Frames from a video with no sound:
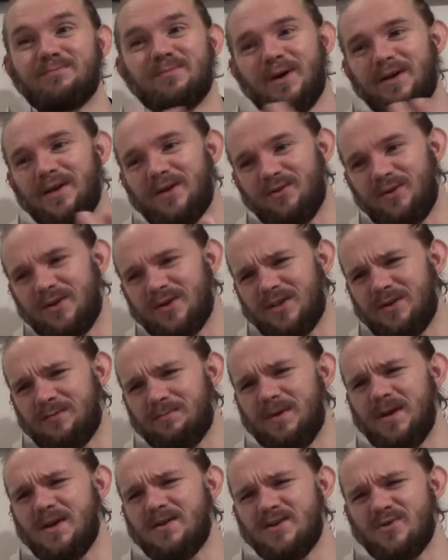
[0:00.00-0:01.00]
but you know as an
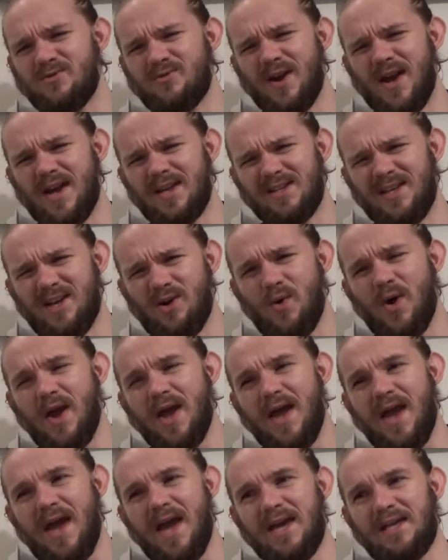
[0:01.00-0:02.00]
imperial red ale
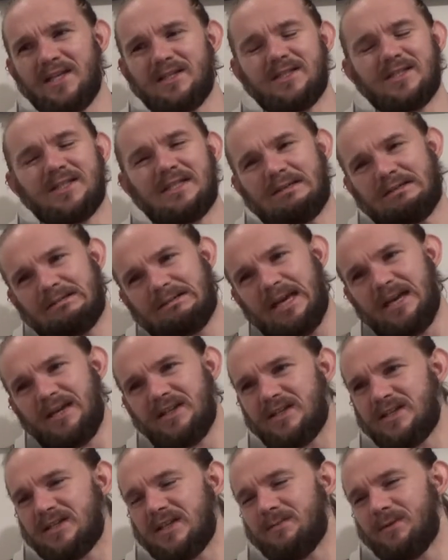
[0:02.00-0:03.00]
it's kind
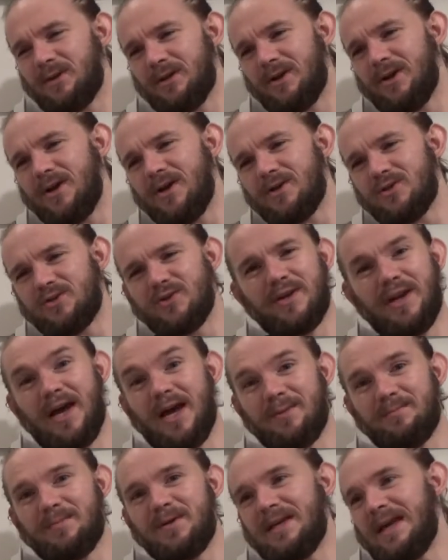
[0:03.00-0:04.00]
of similar to an
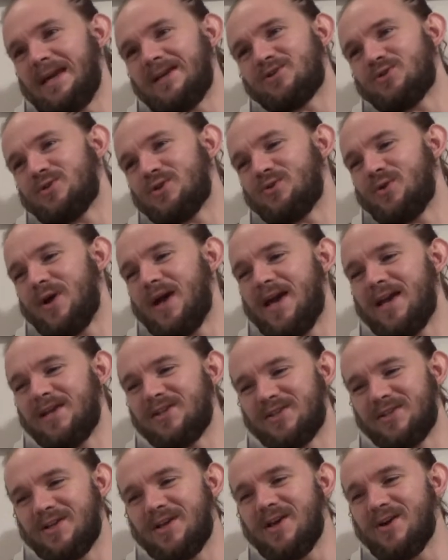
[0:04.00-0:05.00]
IPA so you know it
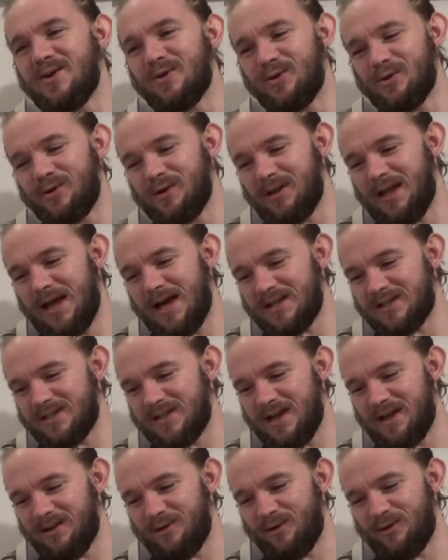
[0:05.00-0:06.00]
isn't going to last
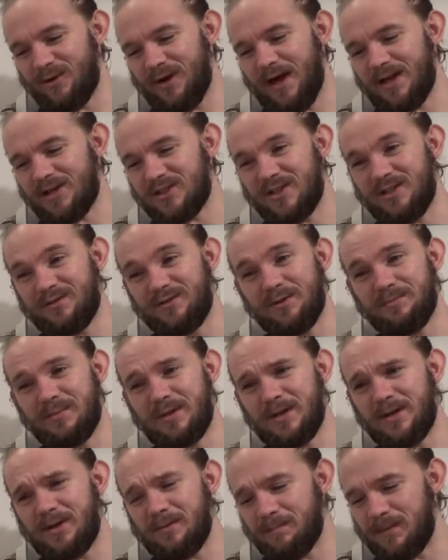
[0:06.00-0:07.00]
that long actually if it had
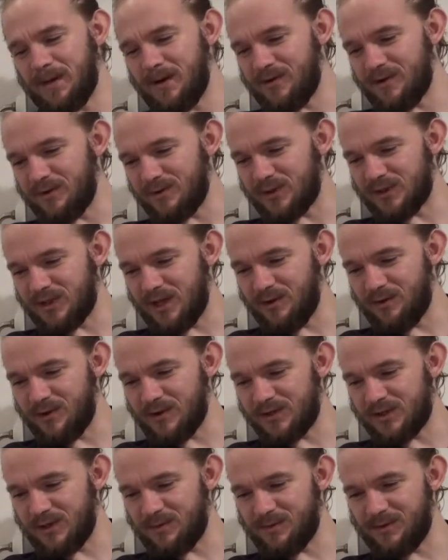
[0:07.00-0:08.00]
been an imperial stout or
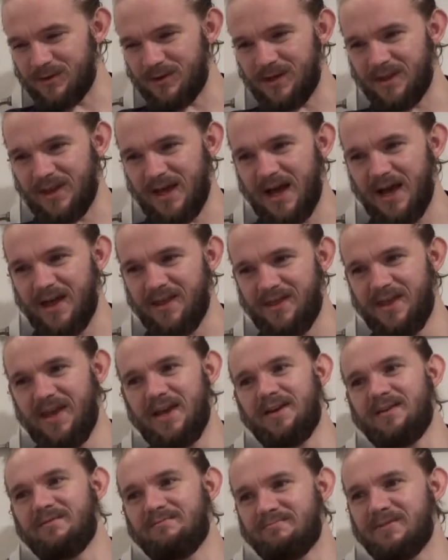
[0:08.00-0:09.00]
something like that
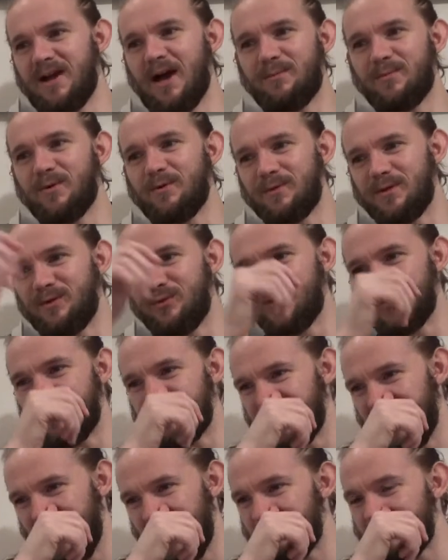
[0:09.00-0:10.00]
then I probably would
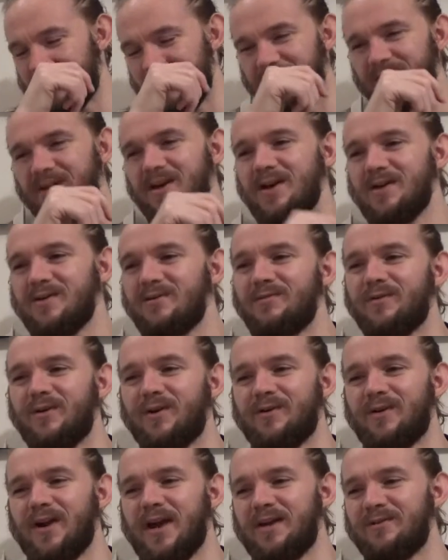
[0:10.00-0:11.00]
have kept it
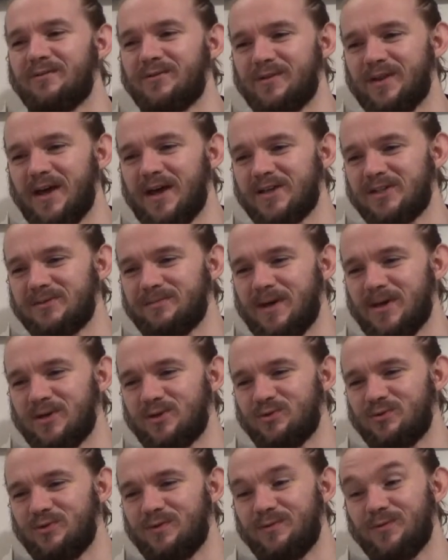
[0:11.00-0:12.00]
for uh, for that
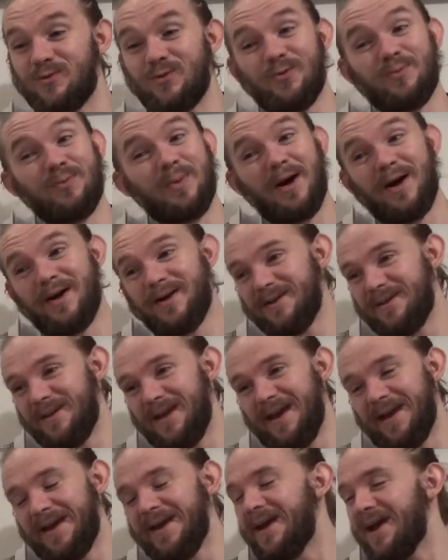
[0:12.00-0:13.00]
special review. But
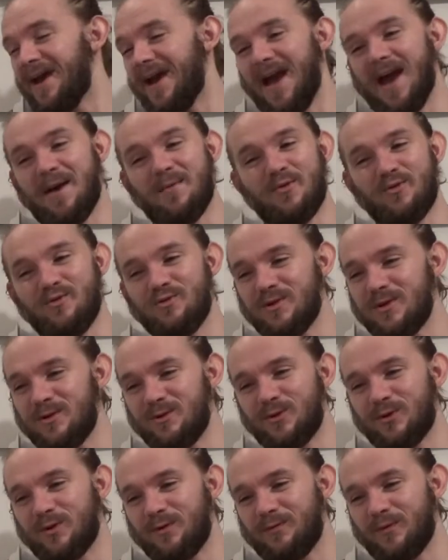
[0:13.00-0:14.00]
yeah, um, really
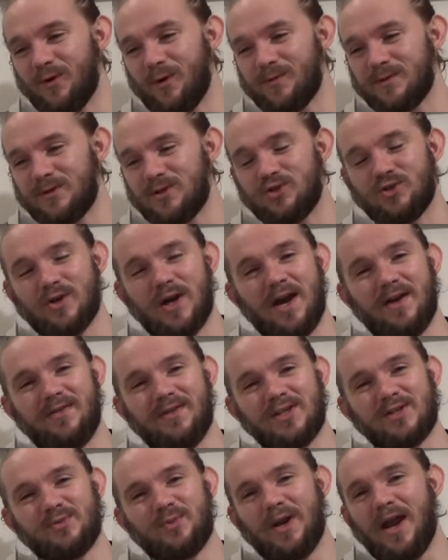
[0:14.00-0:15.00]
looking forward to trying
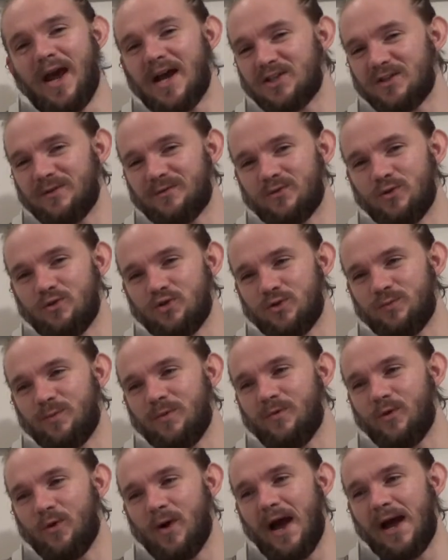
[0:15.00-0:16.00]
this one. As I've told you
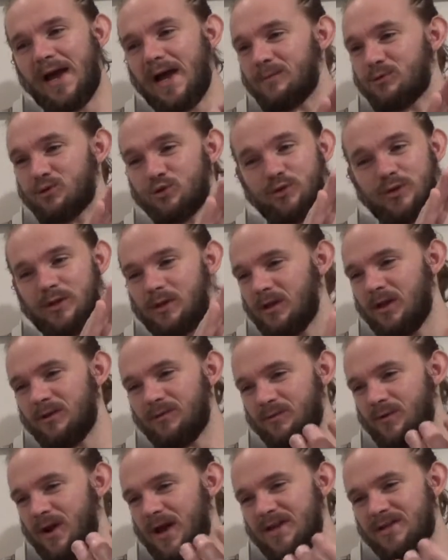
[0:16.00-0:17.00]
before, I absolutely
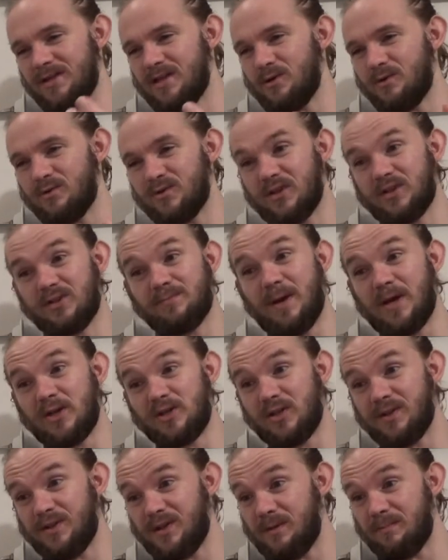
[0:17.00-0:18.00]
love red ales,
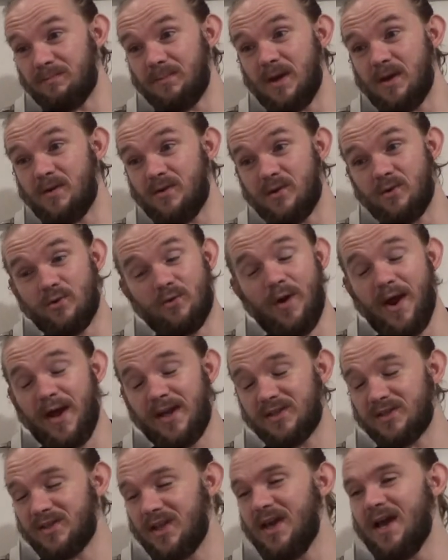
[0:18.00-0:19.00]
especially the imperial
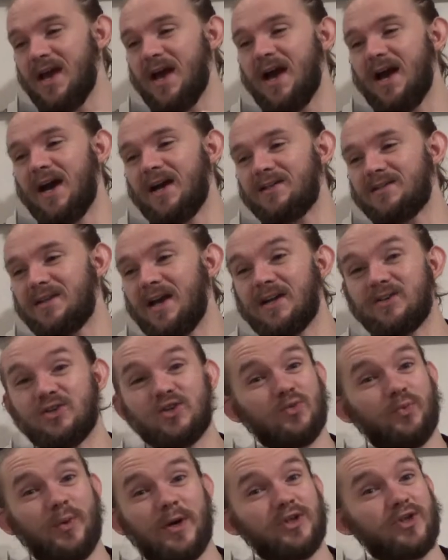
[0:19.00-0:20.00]
reds, and uh, I
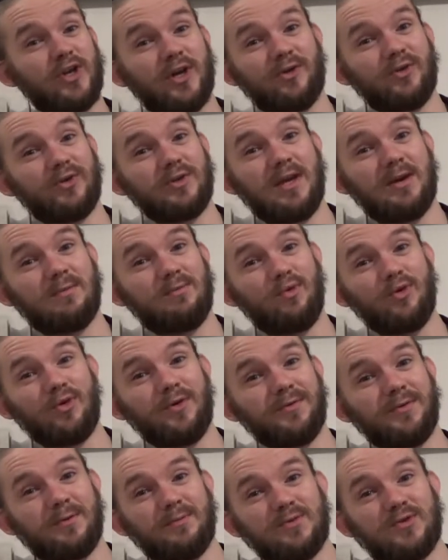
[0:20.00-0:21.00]
just wish I could get more
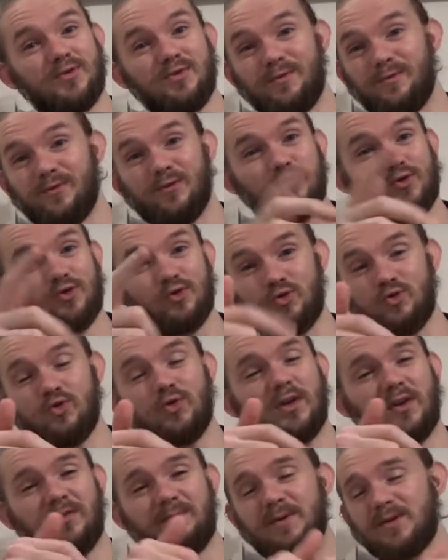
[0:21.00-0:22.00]
of them to review. So do
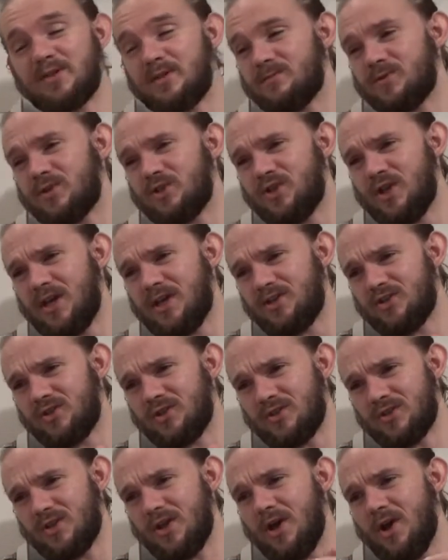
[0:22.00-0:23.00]
give me some
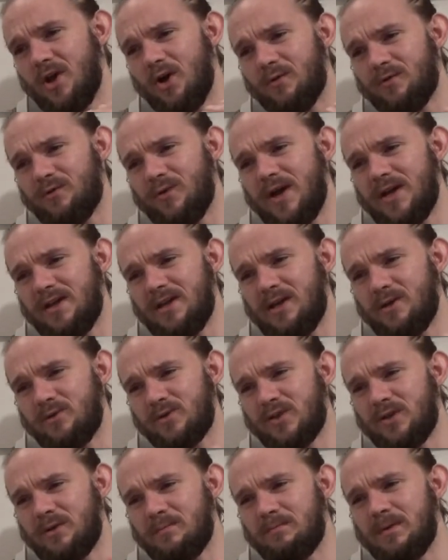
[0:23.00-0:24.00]
suggestions of red
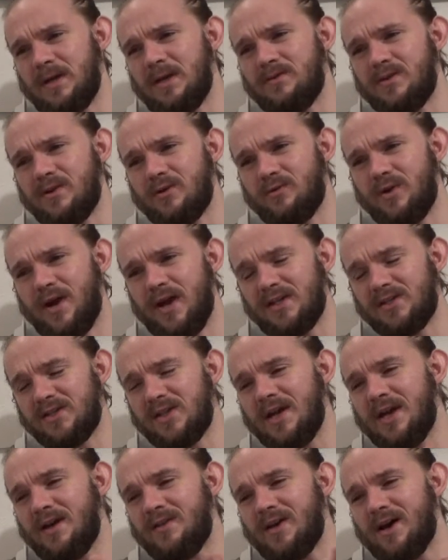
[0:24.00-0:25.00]
ales and imperial
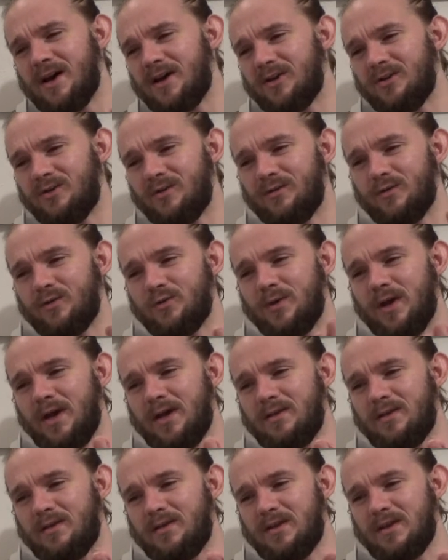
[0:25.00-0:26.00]
reds that I can review
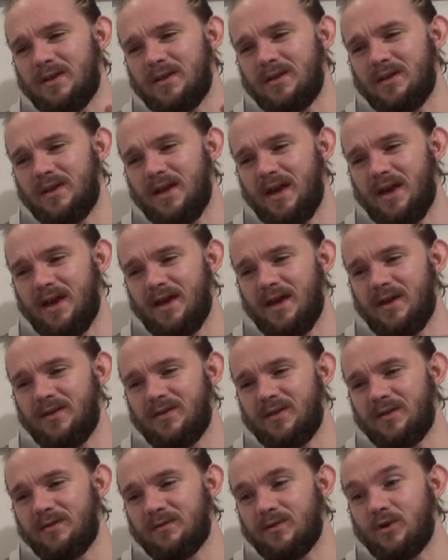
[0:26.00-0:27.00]
in the uh, in
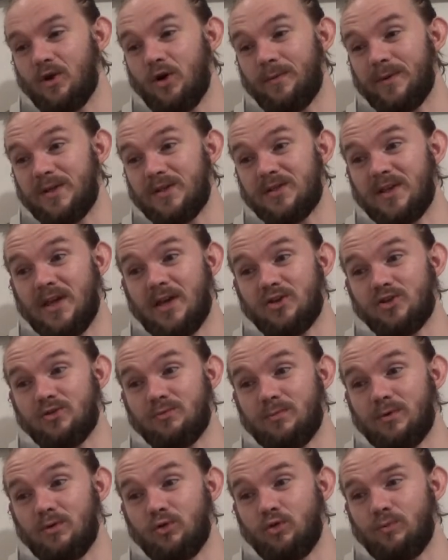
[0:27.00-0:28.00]
the comment
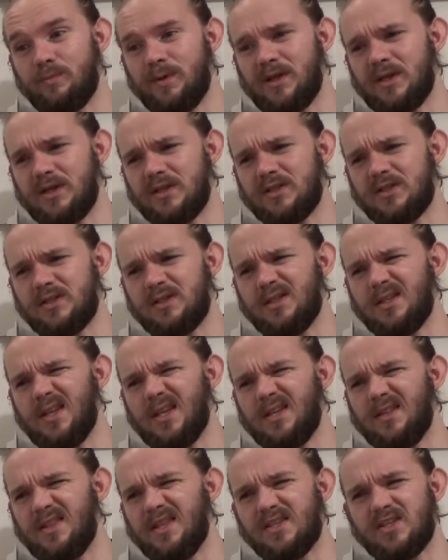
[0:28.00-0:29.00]
section below because
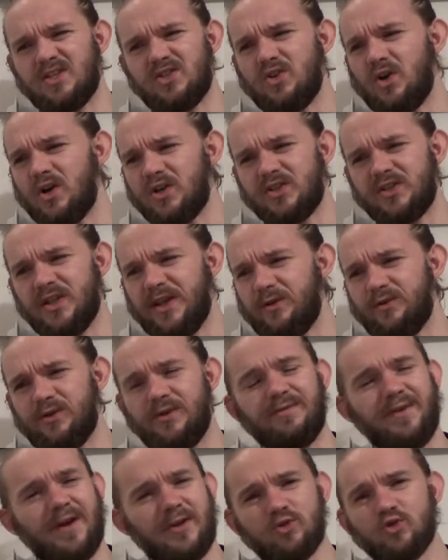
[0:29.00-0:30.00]
uh, this is not a style you
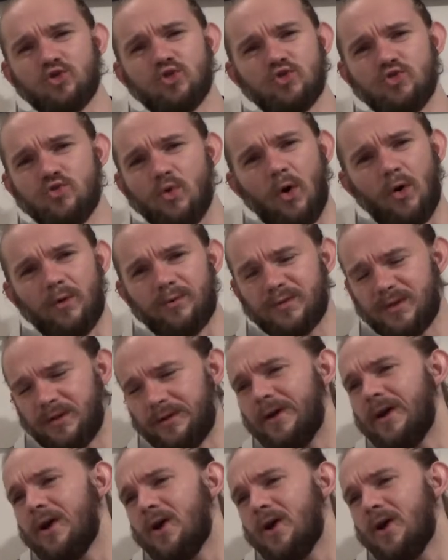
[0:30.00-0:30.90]
find too often